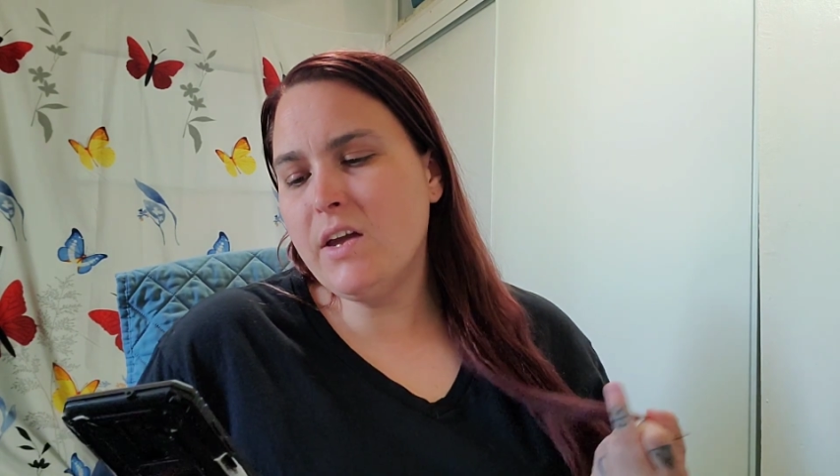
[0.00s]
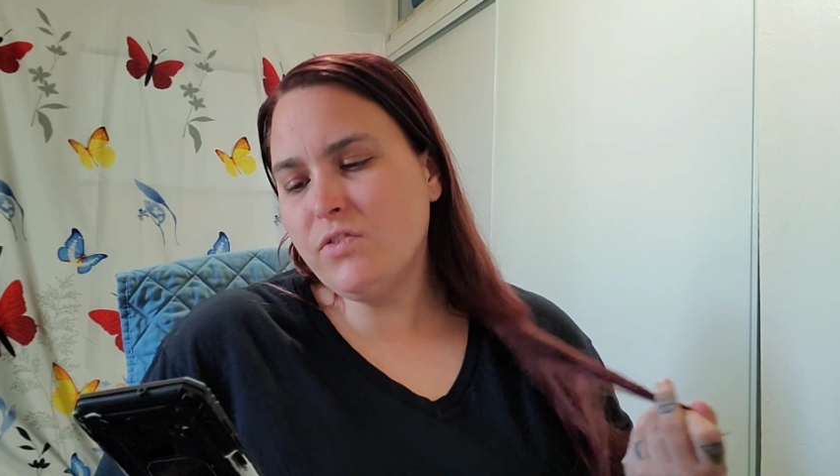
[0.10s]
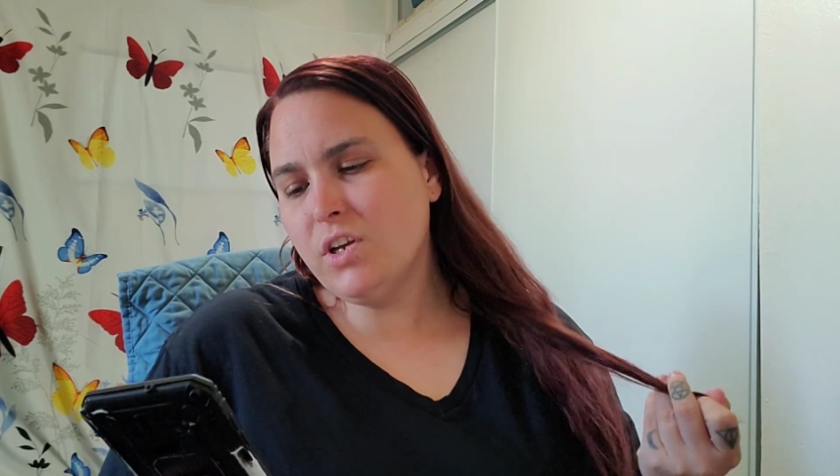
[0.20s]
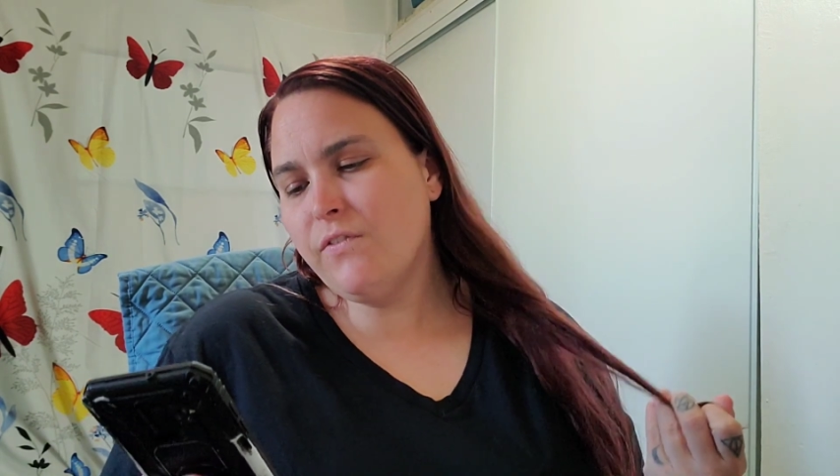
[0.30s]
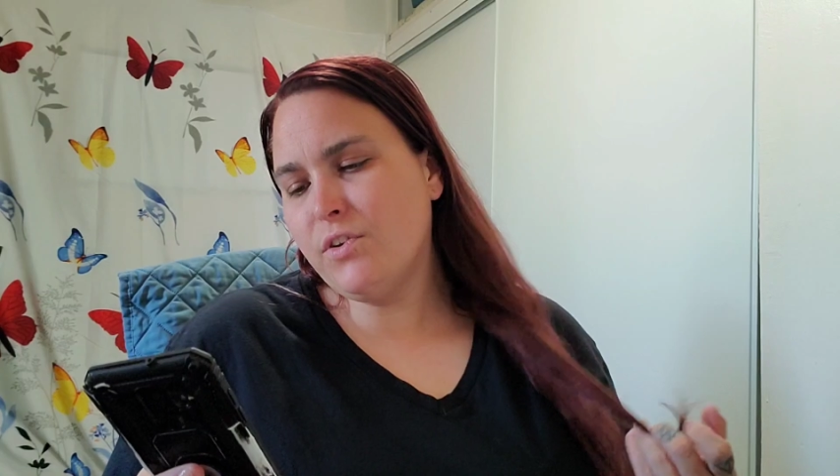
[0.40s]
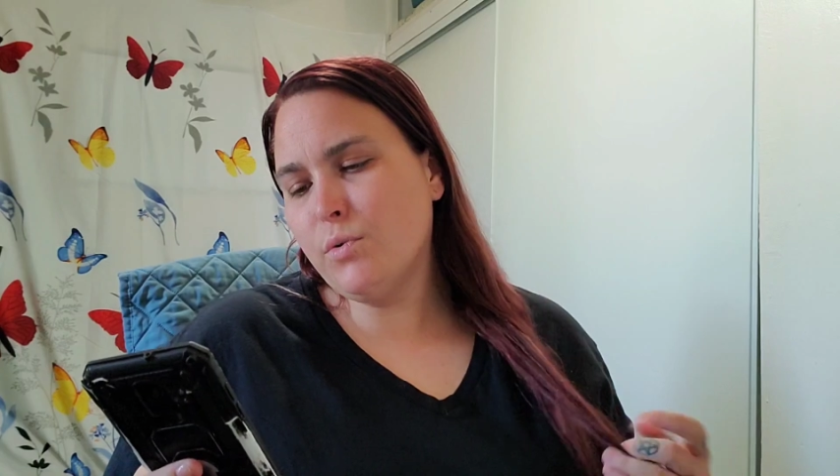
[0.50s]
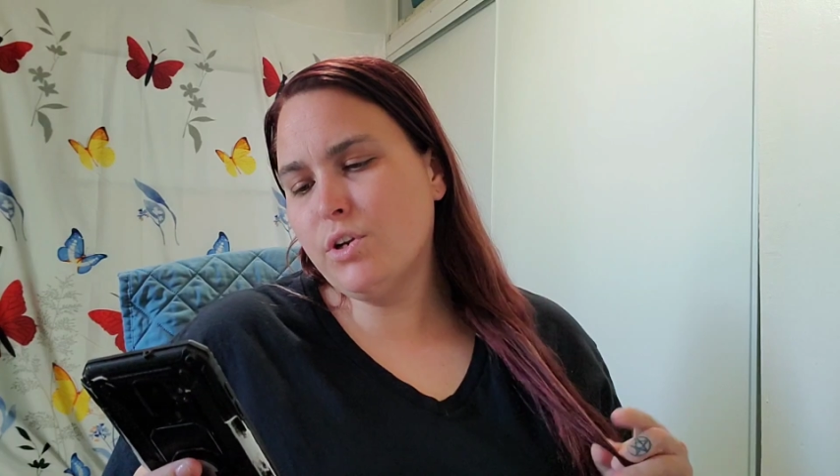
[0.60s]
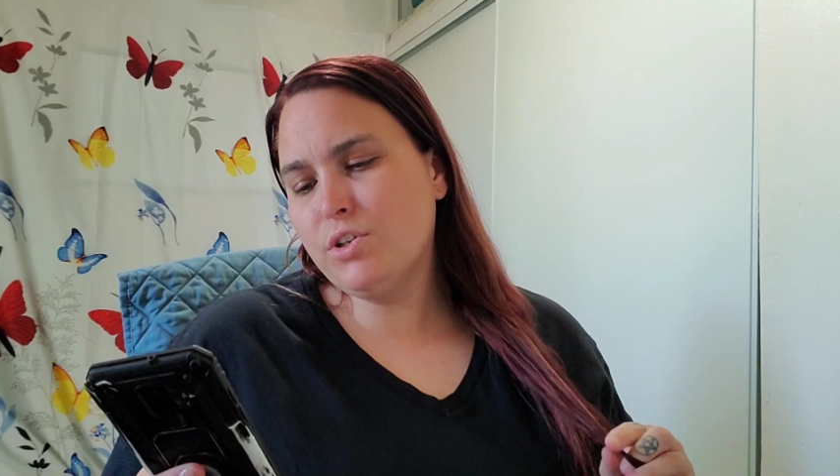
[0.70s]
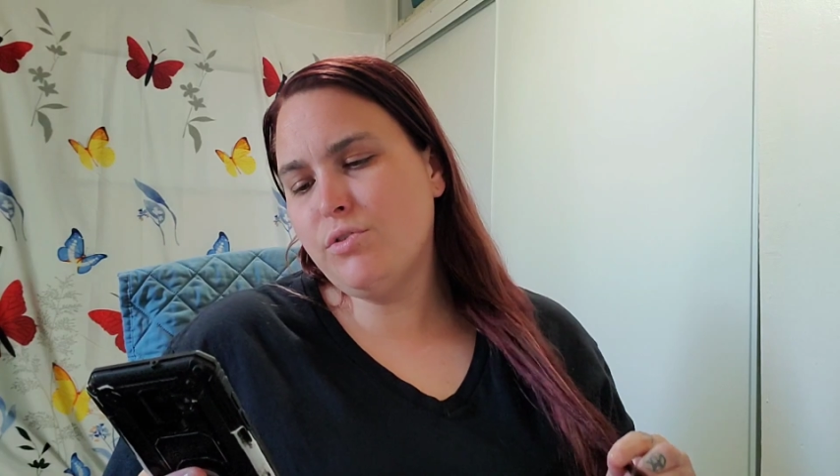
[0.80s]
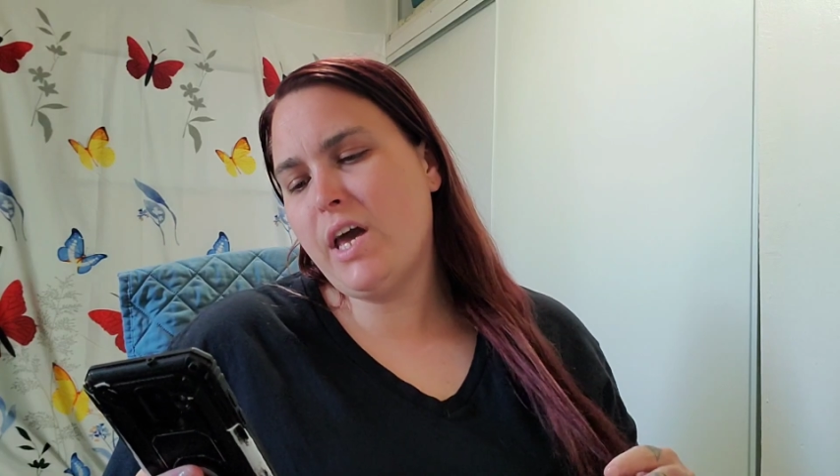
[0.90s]
If you were
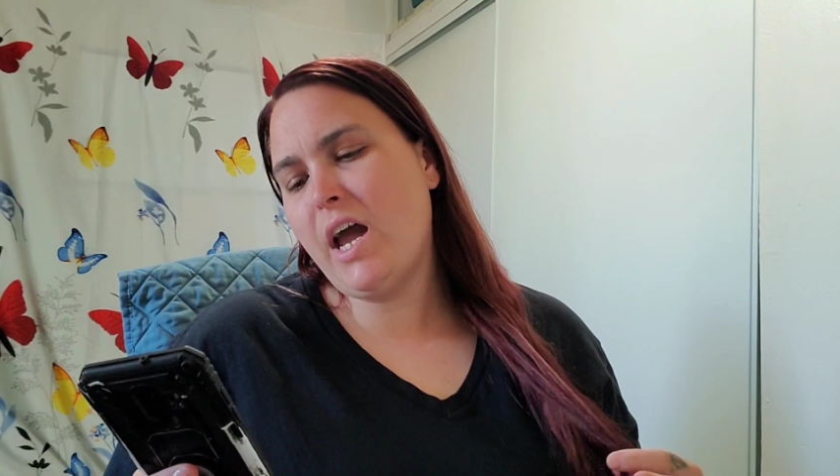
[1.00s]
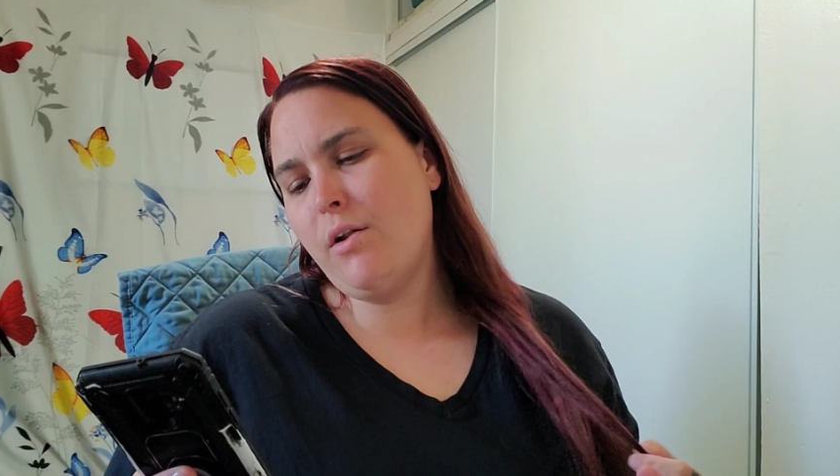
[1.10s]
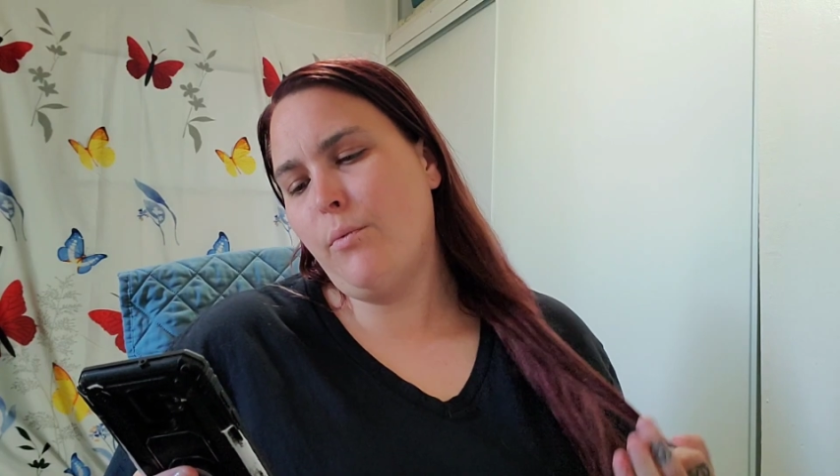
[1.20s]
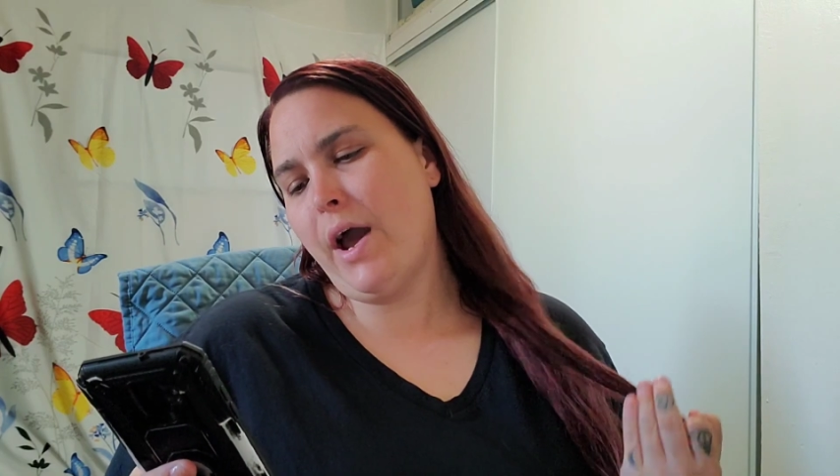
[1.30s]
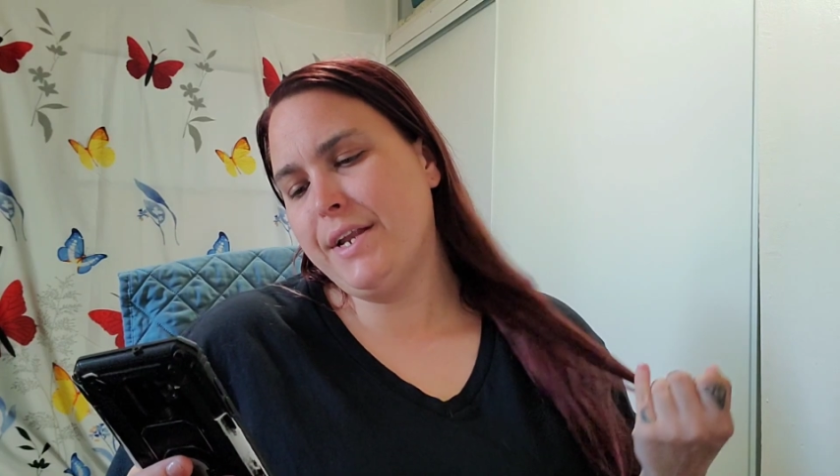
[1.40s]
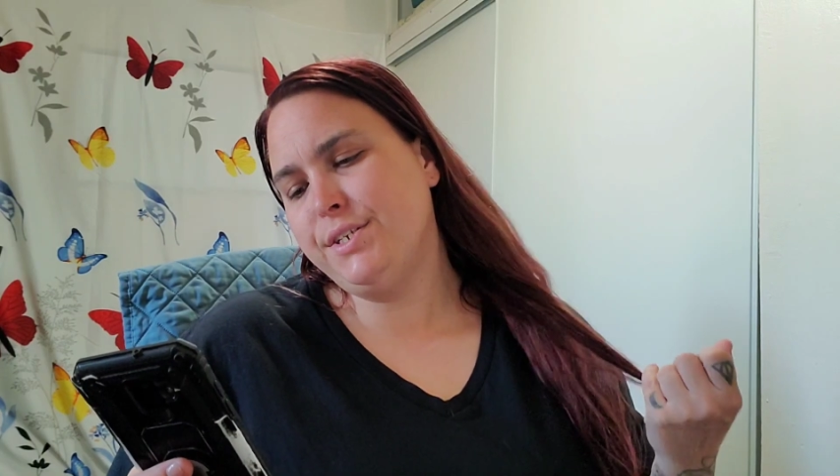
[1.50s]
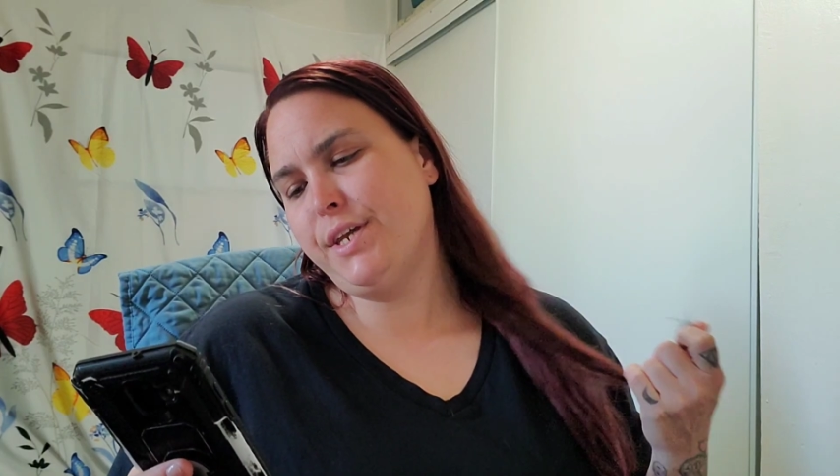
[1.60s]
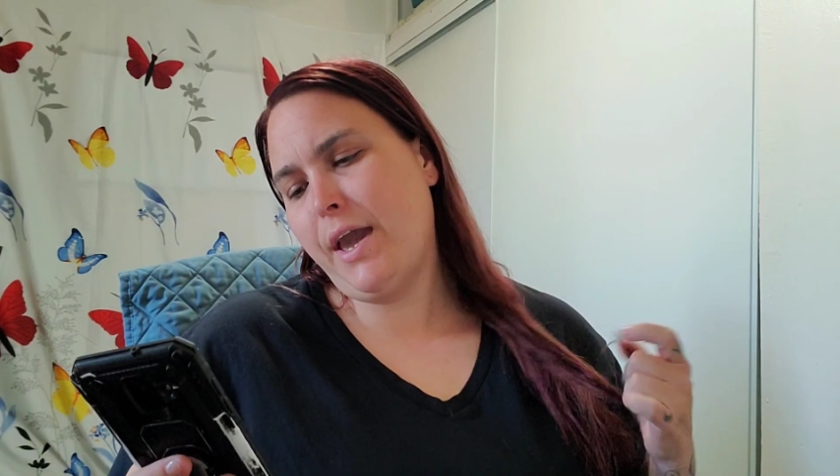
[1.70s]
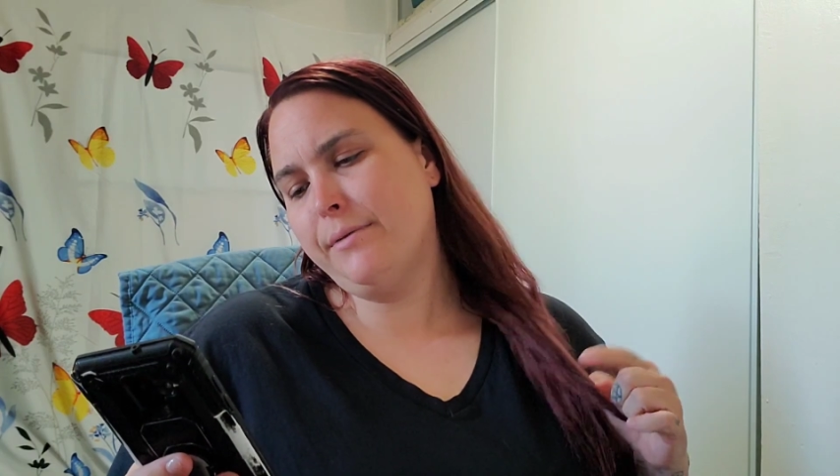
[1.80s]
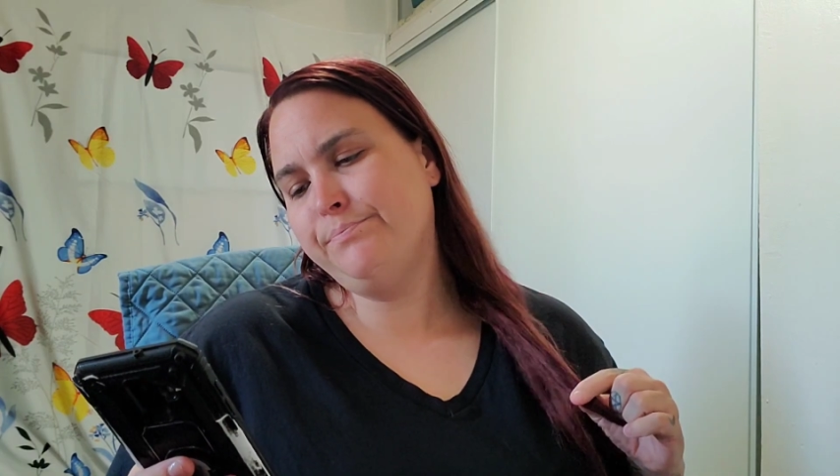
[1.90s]
to do that,
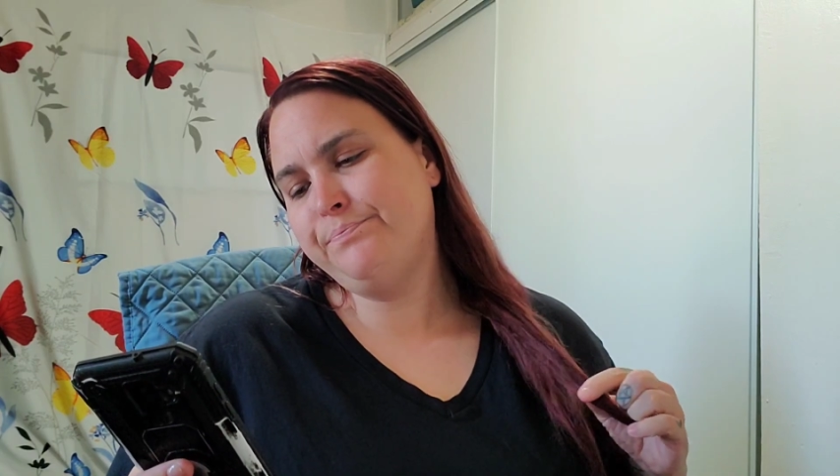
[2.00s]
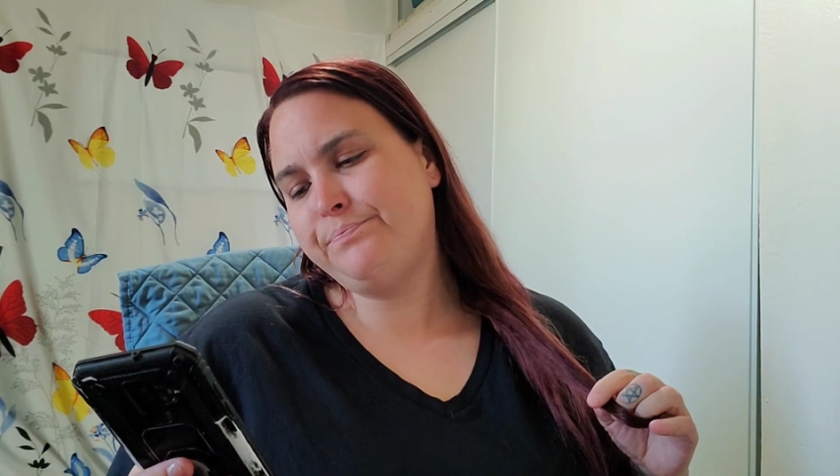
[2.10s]
YTA.